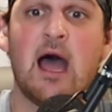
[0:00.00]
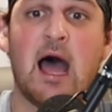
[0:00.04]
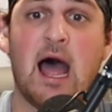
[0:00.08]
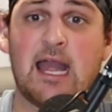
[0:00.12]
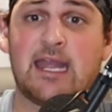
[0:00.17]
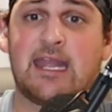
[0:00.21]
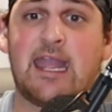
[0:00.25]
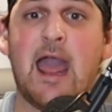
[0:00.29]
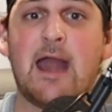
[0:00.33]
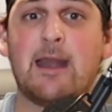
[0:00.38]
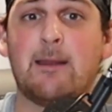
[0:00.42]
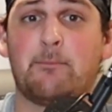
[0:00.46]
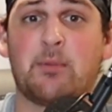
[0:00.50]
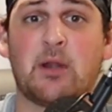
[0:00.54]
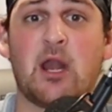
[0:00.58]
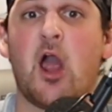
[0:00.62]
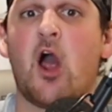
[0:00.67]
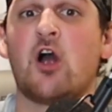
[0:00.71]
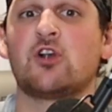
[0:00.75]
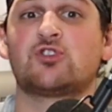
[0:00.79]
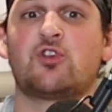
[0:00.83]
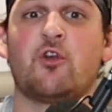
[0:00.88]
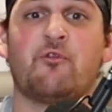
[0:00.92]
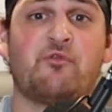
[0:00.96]
I get it. But I
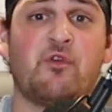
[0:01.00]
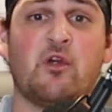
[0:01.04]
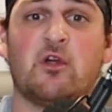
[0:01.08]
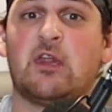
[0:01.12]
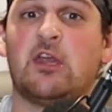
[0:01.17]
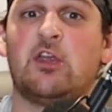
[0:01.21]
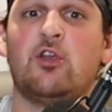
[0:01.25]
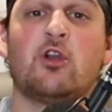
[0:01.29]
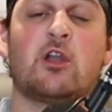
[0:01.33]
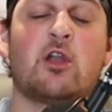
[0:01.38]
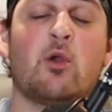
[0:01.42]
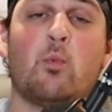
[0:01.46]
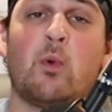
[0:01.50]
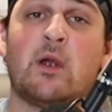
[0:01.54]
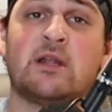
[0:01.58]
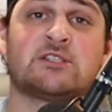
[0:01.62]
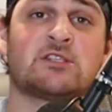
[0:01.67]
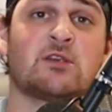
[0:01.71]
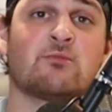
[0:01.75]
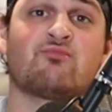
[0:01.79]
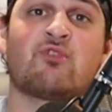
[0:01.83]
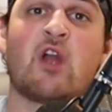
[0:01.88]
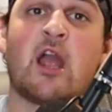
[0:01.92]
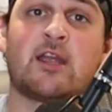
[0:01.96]
also feel that you can win
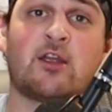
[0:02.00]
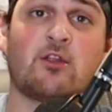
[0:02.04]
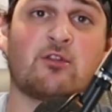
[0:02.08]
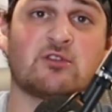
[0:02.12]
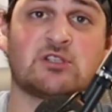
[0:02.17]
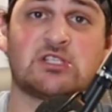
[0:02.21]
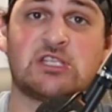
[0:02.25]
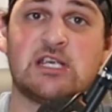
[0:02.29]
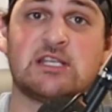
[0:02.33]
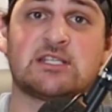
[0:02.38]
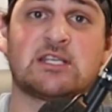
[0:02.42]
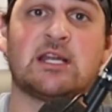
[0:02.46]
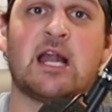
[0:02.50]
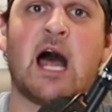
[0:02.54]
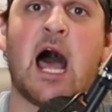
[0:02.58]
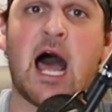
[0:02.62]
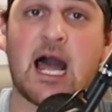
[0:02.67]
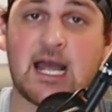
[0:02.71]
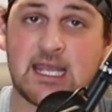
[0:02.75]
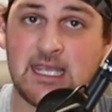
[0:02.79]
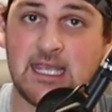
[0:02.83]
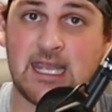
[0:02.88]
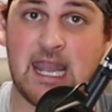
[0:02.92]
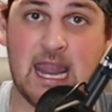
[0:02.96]
some regular season
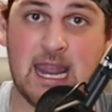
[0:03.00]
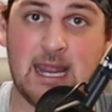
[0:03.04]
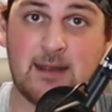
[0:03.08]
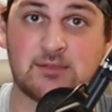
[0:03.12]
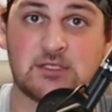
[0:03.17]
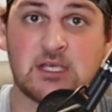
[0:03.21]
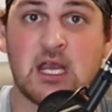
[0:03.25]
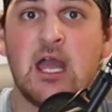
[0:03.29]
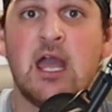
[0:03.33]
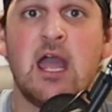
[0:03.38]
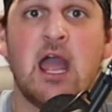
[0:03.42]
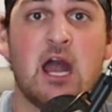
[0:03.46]
hockey games